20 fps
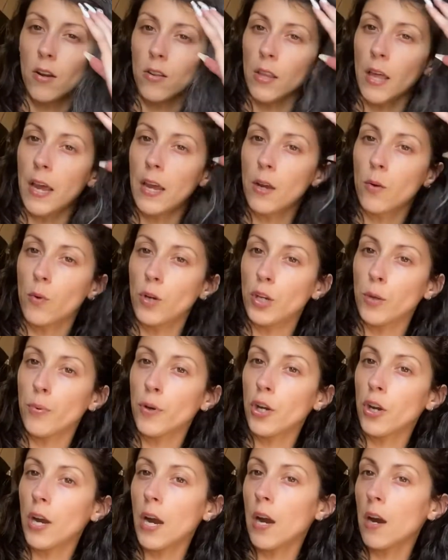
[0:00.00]
like when you put
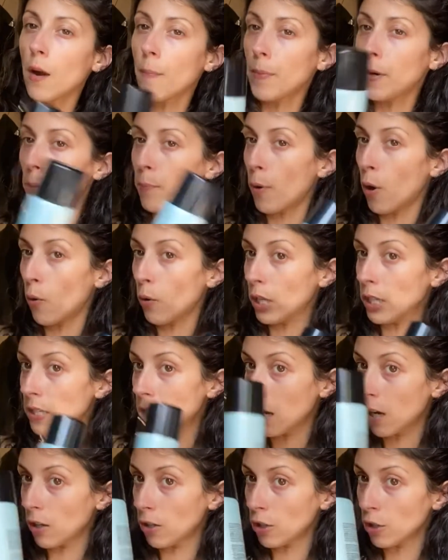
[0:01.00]
your hair up in a
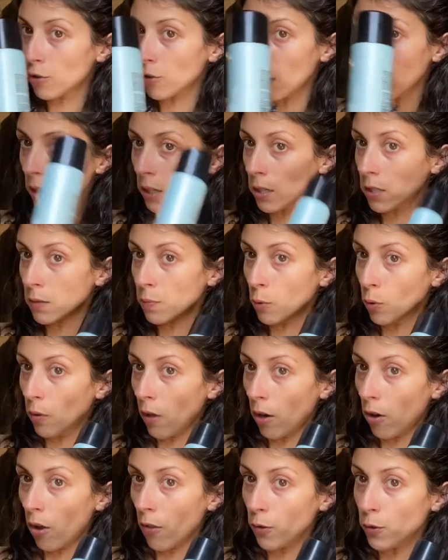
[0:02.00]
ponytail and you're trying to like smooth
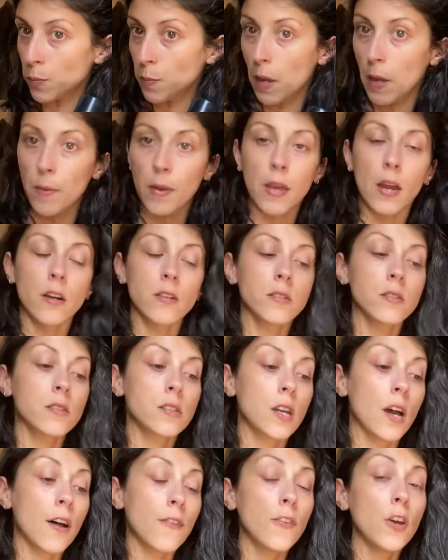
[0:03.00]
out all those baby hairs and
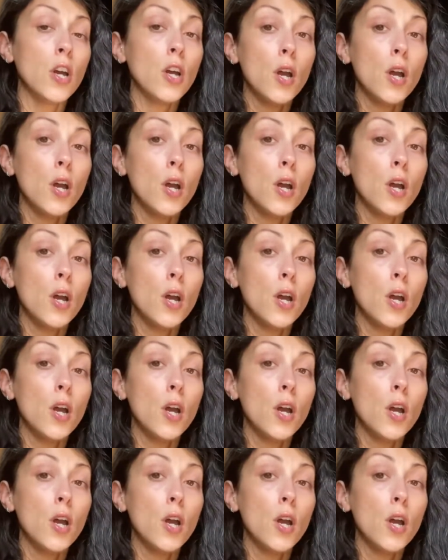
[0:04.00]
stuff,